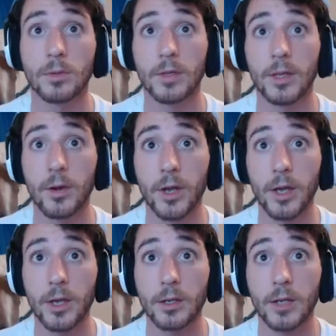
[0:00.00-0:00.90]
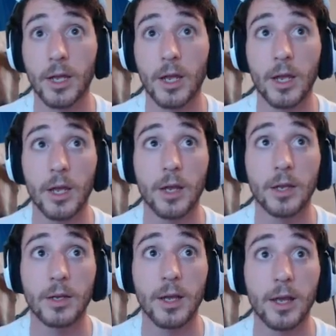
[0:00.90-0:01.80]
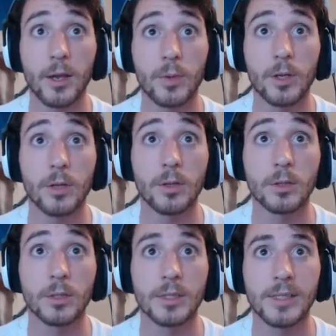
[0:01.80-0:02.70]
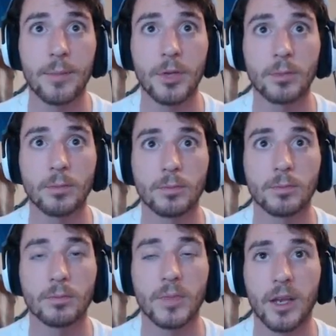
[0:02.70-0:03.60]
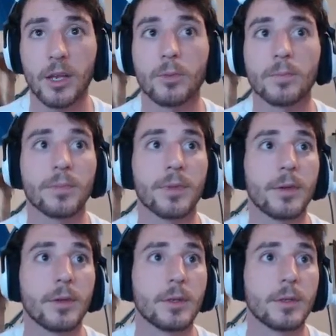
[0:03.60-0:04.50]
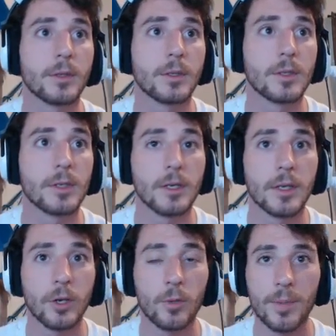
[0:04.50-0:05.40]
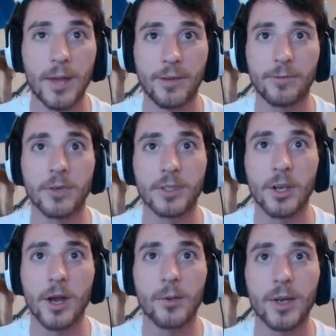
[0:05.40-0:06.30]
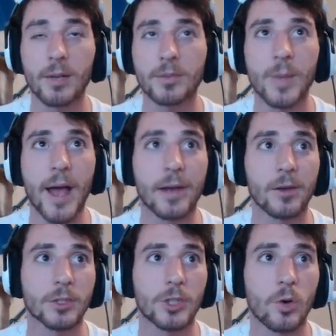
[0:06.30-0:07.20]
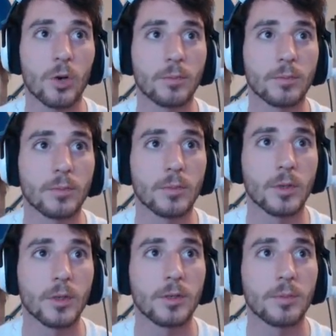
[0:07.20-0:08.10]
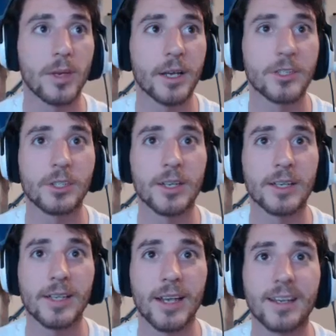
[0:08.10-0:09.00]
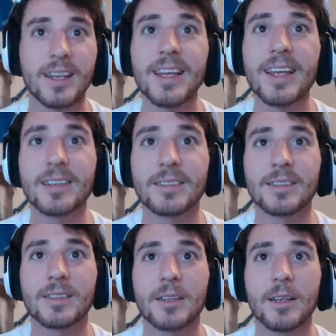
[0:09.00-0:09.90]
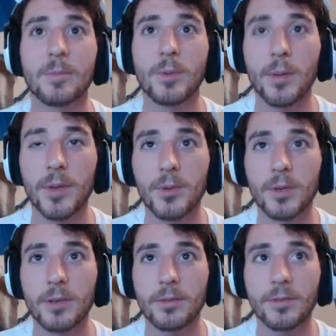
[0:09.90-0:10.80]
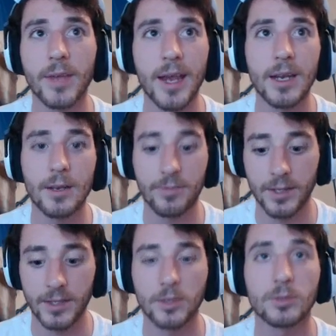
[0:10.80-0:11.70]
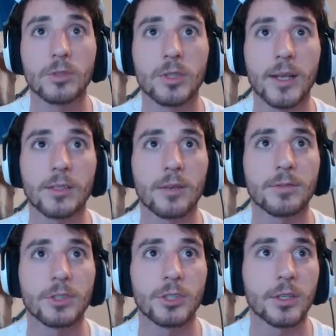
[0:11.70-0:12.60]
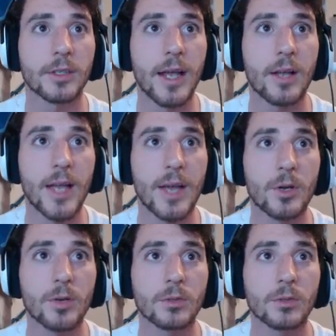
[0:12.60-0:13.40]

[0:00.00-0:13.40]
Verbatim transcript: Okay, and I will stab you. Thank you. He'll be back for us. Alright, when he comes back I'll show him. Because you didn't take... he probably would have hated if I taked off the shirt. Nail ammo.